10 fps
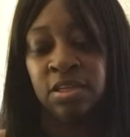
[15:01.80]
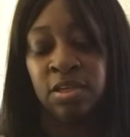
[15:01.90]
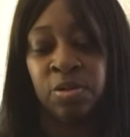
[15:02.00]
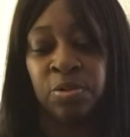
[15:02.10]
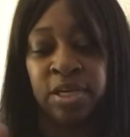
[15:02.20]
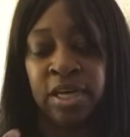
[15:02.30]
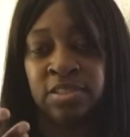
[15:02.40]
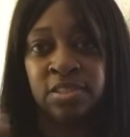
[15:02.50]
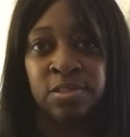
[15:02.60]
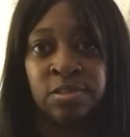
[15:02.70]
or
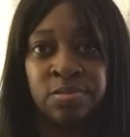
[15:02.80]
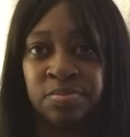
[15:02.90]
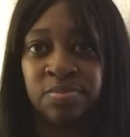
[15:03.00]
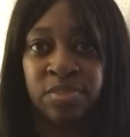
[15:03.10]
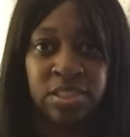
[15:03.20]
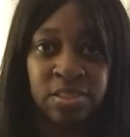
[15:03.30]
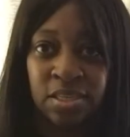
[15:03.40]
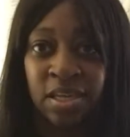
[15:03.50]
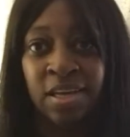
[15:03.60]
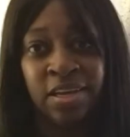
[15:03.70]
whatnot. So,
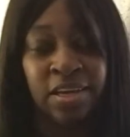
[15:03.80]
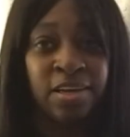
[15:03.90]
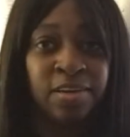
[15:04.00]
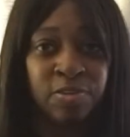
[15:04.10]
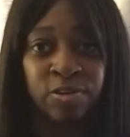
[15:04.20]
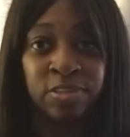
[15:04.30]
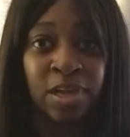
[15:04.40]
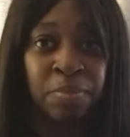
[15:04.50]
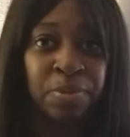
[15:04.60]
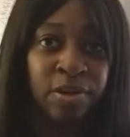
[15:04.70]
and of course
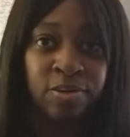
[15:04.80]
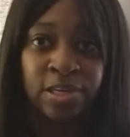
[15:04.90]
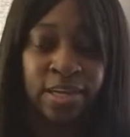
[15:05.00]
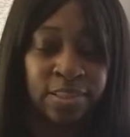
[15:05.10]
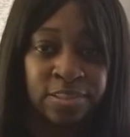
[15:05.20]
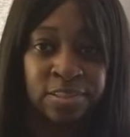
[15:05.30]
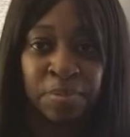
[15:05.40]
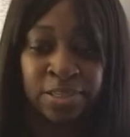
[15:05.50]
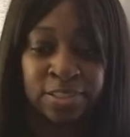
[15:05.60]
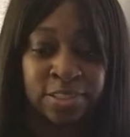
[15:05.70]
I'm paranoid. I think
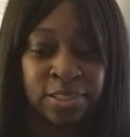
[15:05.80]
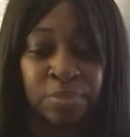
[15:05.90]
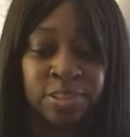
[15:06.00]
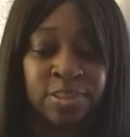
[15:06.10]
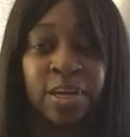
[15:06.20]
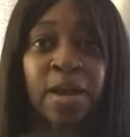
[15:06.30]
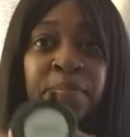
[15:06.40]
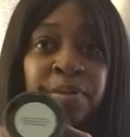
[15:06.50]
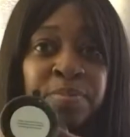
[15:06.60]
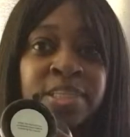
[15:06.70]
something's gonna
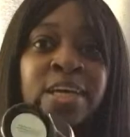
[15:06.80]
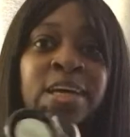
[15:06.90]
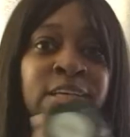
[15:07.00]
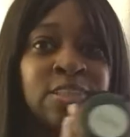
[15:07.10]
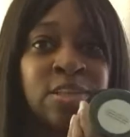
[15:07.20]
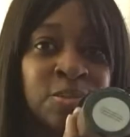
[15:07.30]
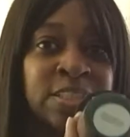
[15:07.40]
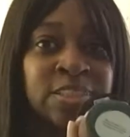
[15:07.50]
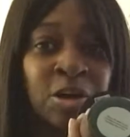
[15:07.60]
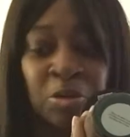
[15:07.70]
happen to me, so
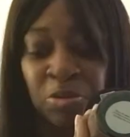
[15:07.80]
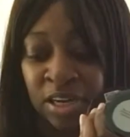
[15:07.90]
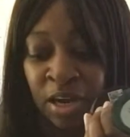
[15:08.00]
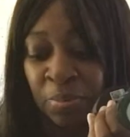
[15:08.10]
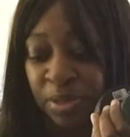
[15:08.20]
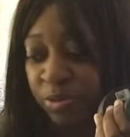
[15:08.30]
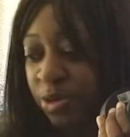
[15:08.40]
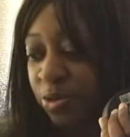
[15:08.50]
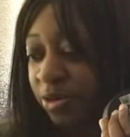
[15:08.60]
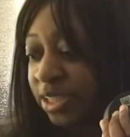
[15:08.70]
it's already gonna be
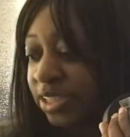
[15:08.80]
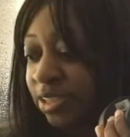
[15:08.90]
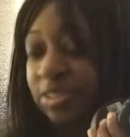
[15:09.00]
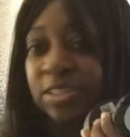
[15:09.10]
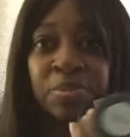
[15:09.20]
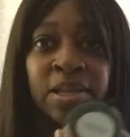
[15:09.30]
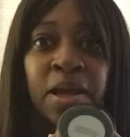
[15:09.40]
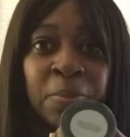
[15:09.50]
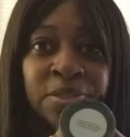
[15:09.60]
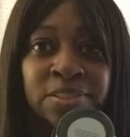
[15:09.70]
recording. So if something
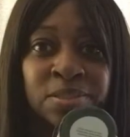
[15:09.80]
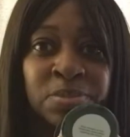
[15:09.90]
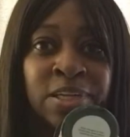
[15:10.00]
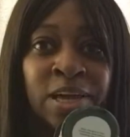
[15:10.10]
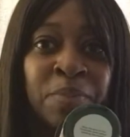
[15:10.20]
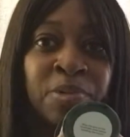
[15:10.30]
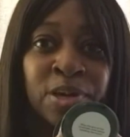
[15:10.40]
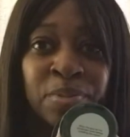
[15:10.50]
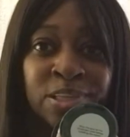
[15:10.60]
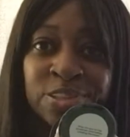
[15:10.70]
happens to me, I'm gonna
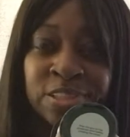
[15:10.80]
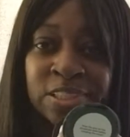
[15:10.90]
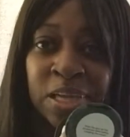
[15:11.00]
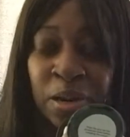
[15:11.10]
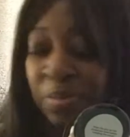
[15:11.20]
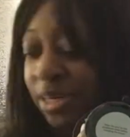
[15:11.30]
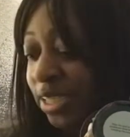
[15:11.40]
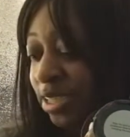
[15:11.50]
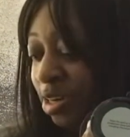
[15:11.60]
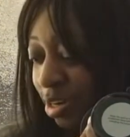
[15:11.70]
make sure this camera
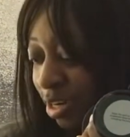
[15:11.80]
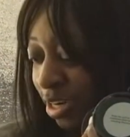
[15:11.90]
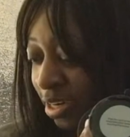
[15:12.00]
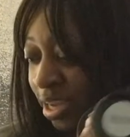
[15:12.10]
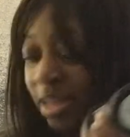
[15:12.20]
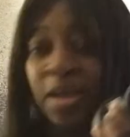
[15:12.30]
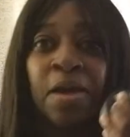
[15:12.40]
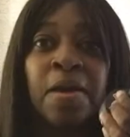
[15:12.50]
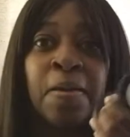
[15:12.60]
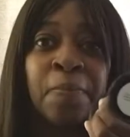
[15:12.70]
is on
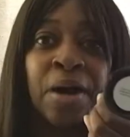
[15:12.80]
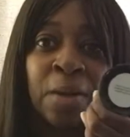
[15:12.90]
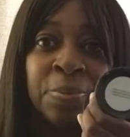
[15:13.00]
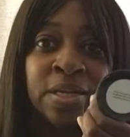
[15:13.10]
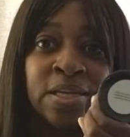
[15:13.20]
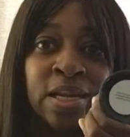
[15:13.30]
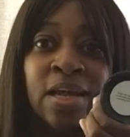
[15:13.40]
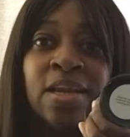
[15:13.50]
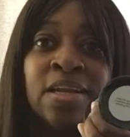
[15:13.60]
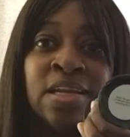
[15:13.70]
and popping,
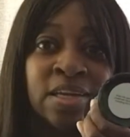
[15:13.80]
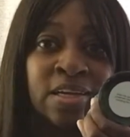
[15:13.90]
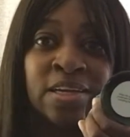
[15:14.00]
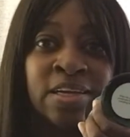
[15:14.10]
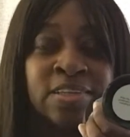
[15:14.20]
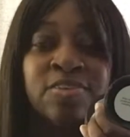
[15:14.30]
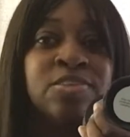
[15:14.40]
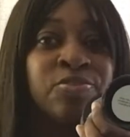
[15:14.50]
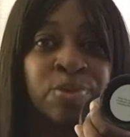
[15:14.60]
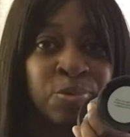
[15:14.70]
looking
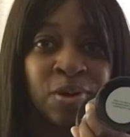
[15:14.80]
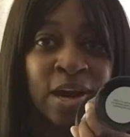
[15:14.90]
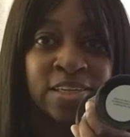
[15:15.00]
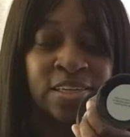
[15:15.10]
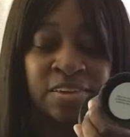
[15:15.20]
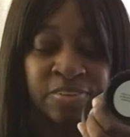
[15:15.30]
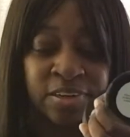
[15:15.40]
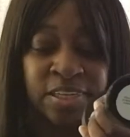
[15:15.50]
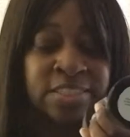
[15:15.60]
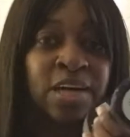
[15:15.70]
for where I deliver,
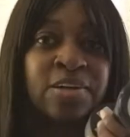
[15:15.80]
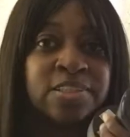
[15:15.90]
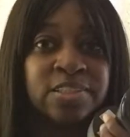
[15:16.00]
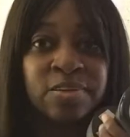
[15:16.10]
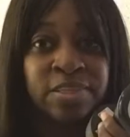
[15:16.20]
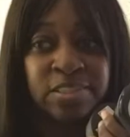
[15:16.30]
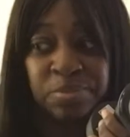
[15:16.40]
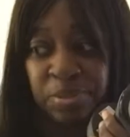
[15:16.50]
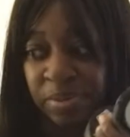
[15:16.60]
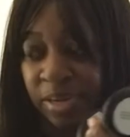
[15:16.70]
because all these crazy
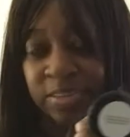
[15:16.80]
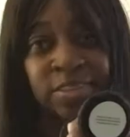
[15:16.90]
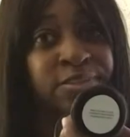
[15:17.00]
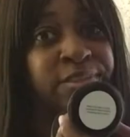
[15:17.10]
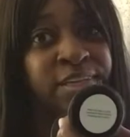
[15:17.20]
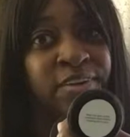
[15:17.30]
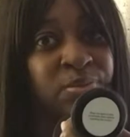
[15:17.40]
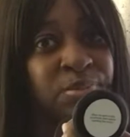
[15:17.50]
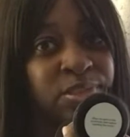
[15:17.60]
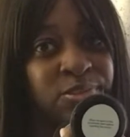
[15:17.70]
people out here, you can never
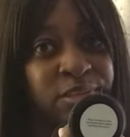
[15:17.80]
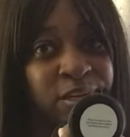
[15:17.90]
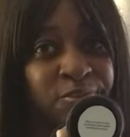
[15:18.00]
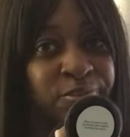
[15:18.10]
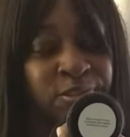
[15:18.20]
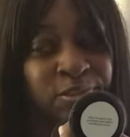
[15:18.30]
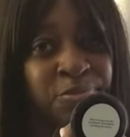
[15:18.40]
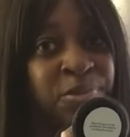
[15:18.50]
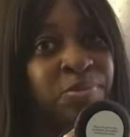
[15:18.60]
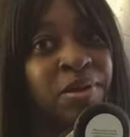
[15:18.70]
be too careful.
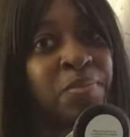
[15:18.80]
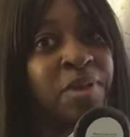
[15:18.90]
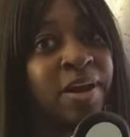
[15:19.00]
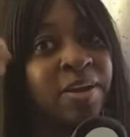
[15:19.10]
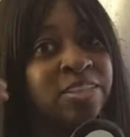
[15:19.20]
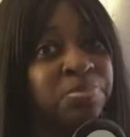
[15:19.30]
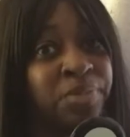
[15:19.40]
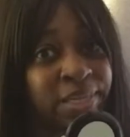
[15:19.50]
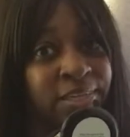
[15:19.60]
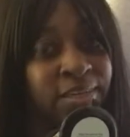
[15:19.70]
We want to make our
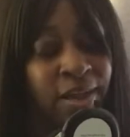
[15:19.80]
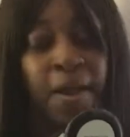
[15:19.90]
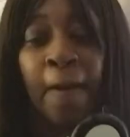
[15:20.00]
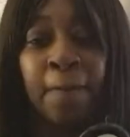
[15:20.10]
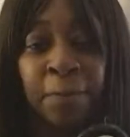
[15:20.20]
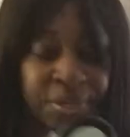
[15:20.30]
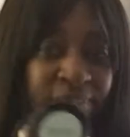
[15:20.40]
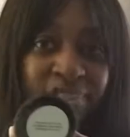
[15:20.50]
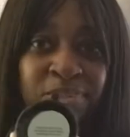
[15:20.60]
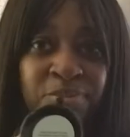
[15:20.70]
money,
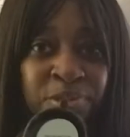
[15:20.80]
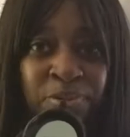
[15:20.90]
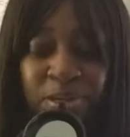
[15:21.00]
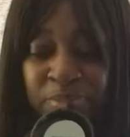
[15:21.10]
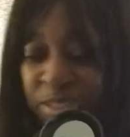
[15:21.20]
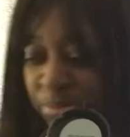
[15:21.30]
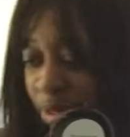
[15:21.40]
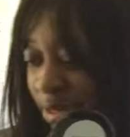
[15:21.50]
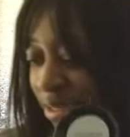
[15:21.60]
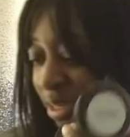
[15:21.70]
but we want to be
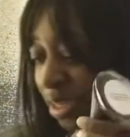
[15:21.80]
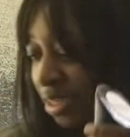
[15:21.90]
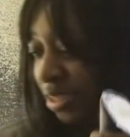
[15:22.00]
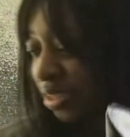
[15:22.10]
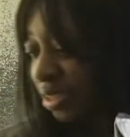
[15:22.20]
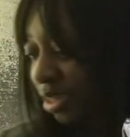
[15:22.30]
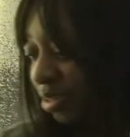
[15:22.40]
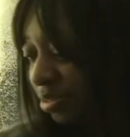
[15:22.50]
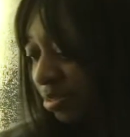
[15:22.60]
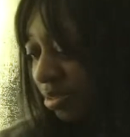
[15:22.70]
smart.
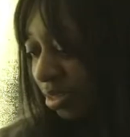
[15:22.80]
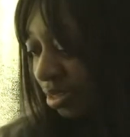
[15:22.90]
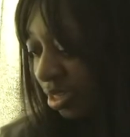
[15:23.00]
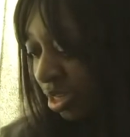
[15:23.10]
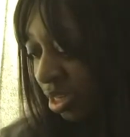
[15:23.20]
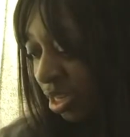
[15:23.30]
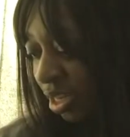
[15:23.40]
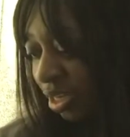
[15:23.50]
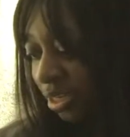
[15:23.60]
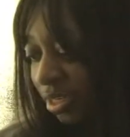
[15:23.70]
So
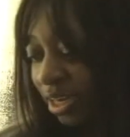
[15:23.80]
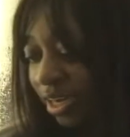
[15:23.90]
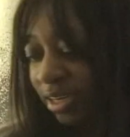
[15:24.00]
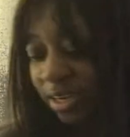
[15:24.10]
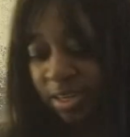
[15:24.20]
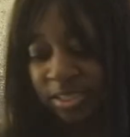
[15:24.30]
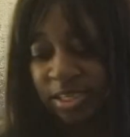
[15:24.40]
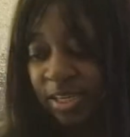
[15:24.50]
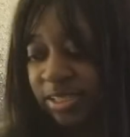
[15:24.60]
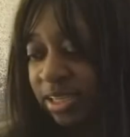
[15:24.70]
yeah, y'all, that's
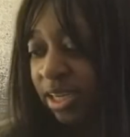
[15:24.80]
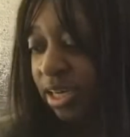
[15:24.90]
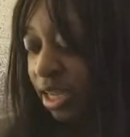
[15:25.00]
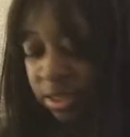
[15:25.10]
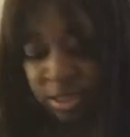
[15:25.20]
the last thing. And